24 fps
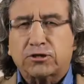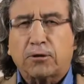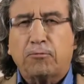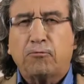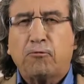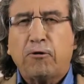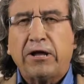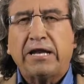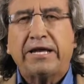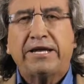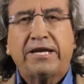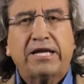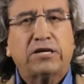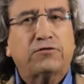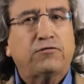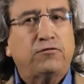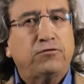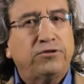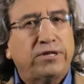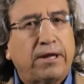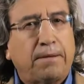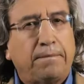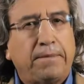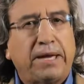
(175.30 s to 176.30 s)
upwelling is
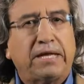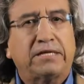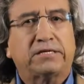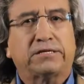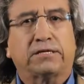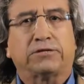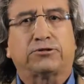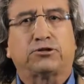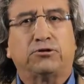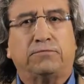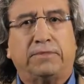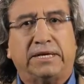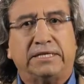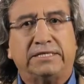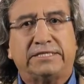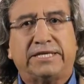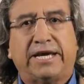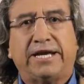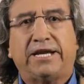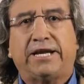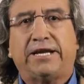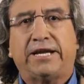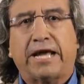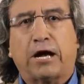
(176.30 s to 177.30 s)
fundamental to
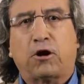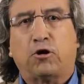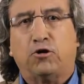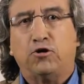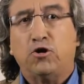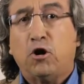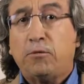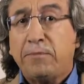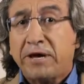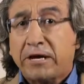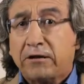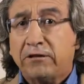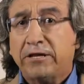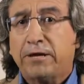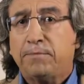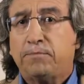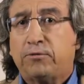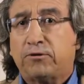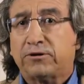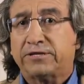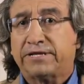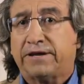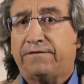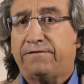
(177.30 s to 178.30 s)
maintaining economically
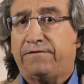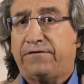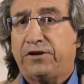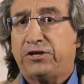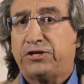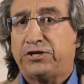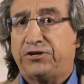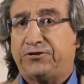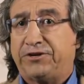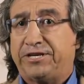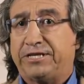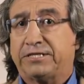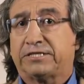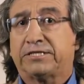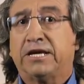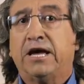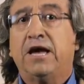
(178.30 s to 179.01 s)
important fisheries,